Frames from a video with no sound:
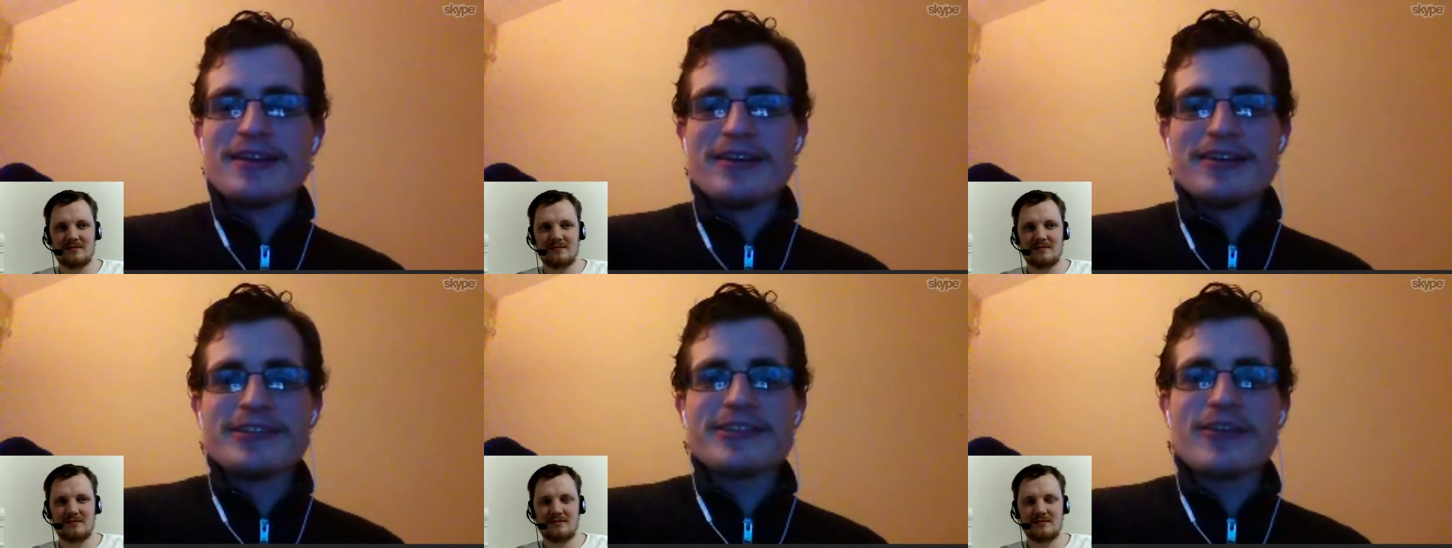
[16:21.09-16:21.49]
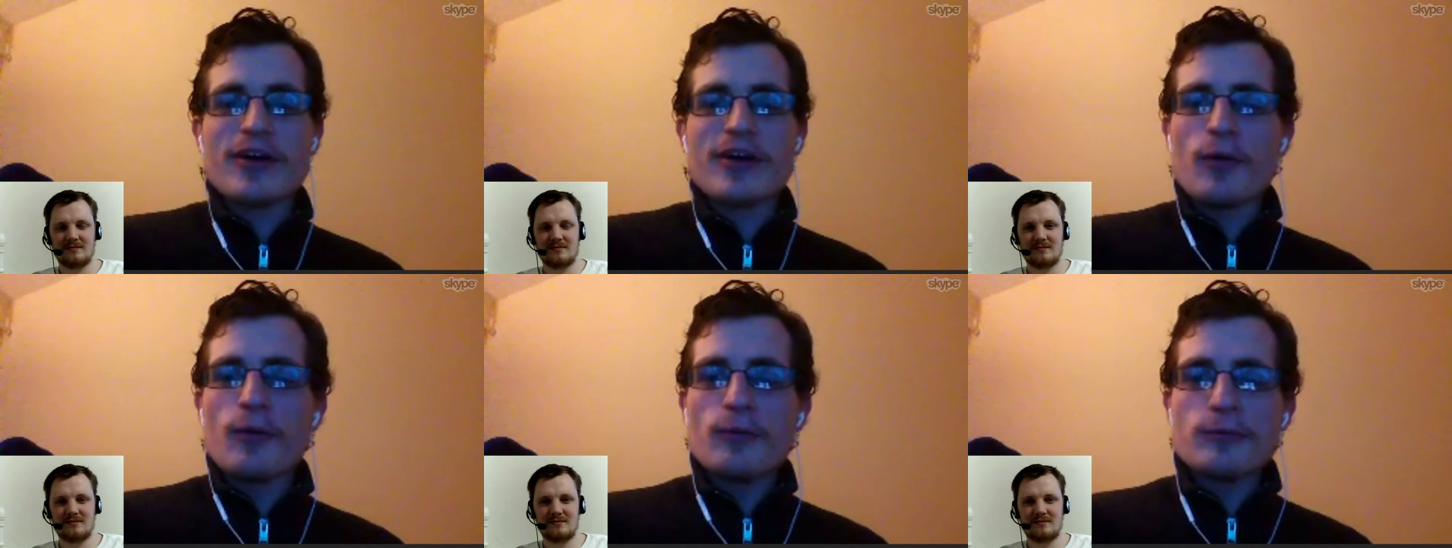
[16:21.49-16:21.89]
Speaker 1: It's like,
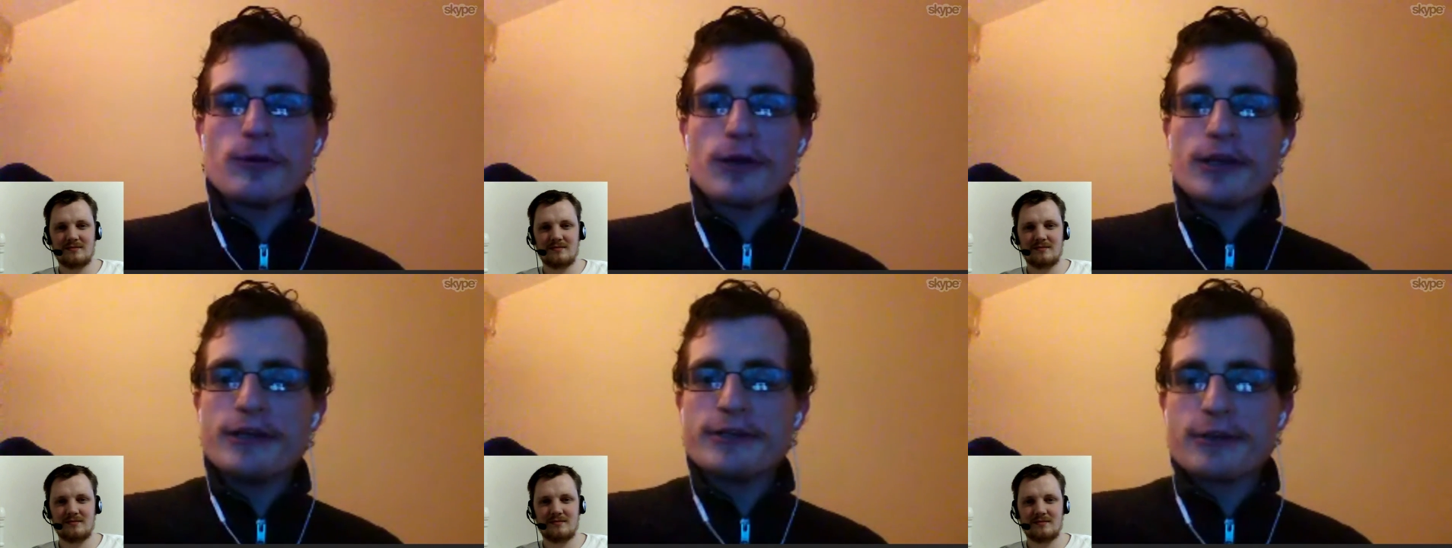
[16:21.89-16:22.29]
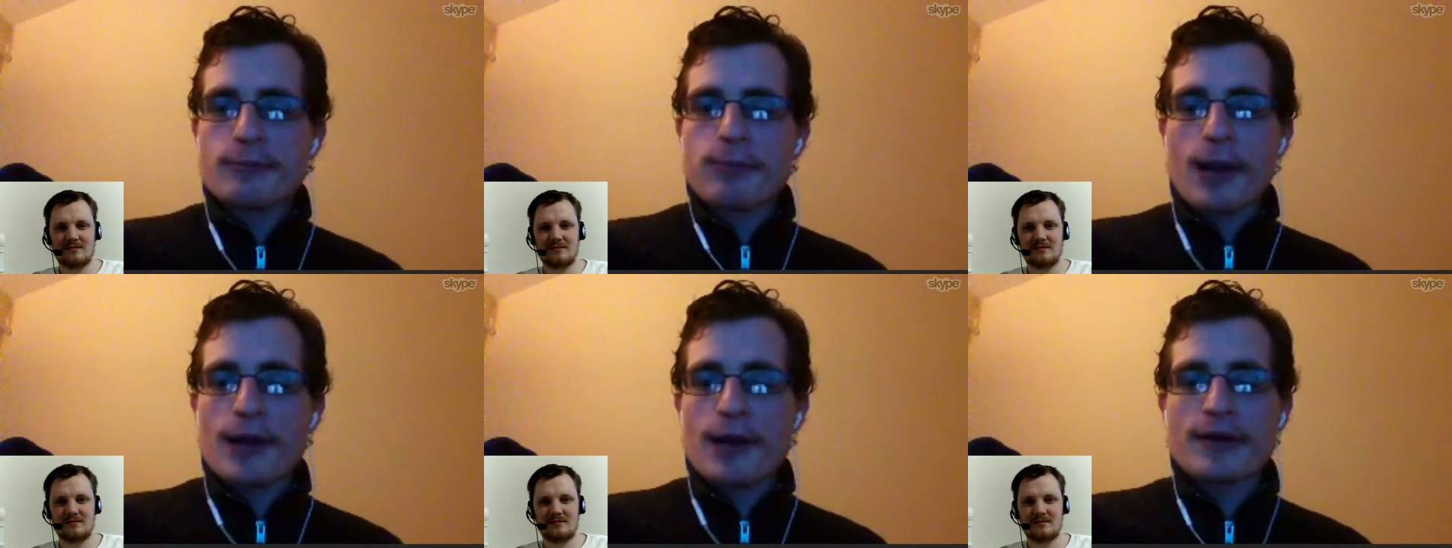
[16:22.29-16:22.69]
oh look, he's a
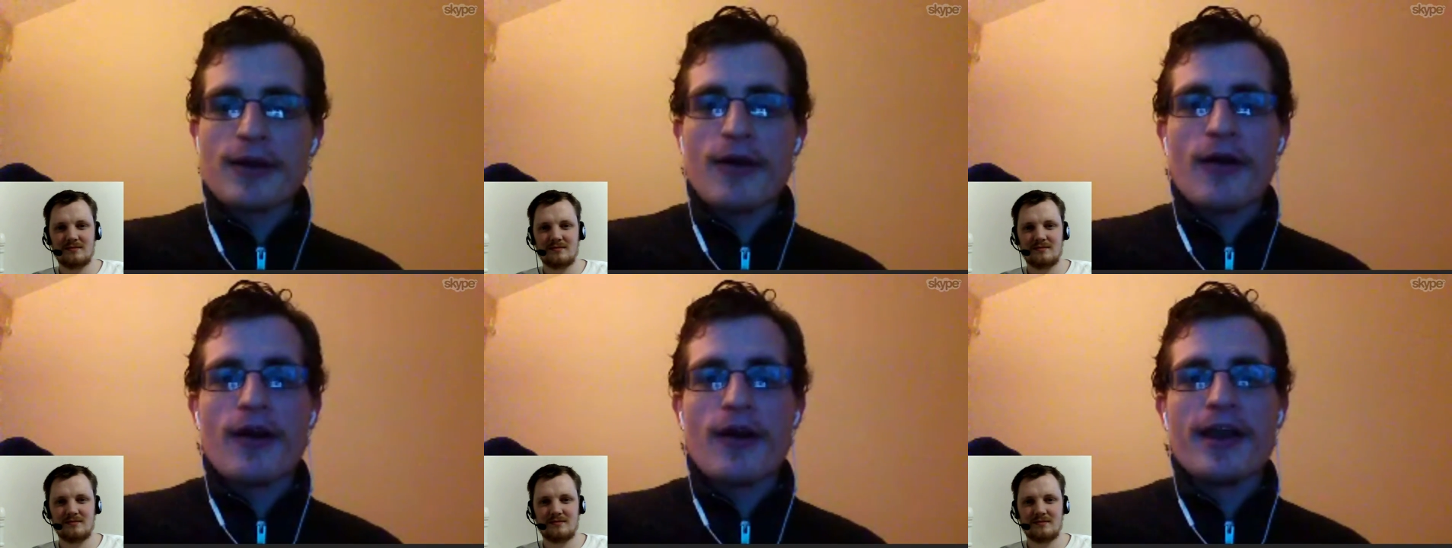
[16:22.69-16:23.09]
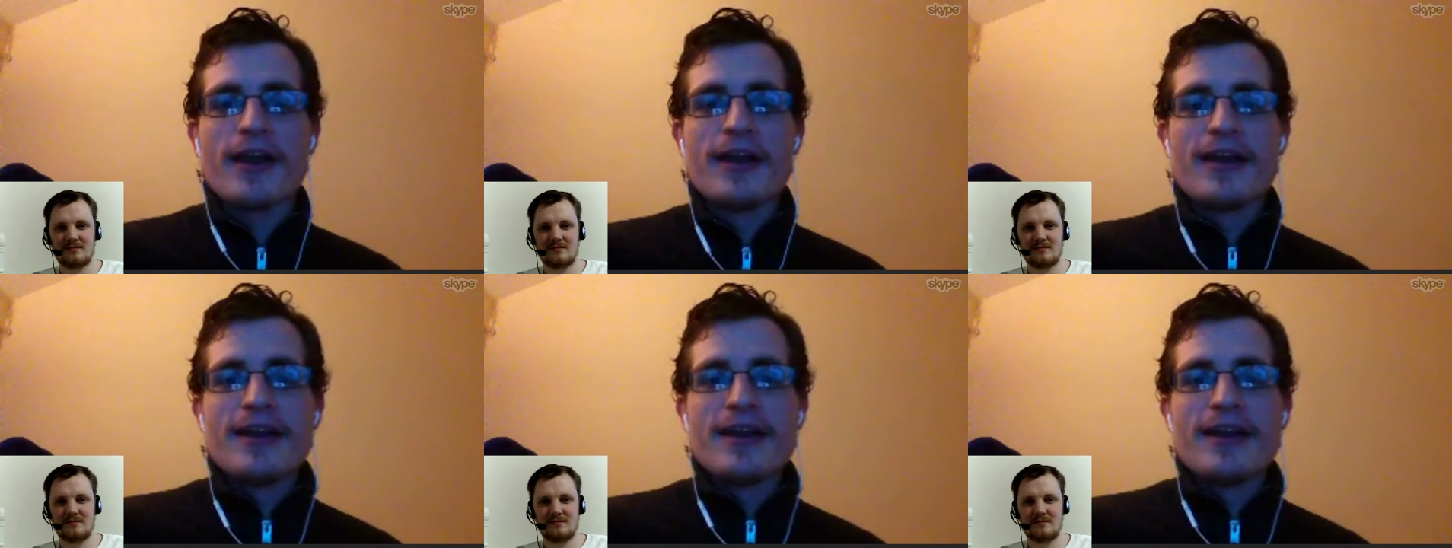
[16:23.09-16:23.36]
bad guy.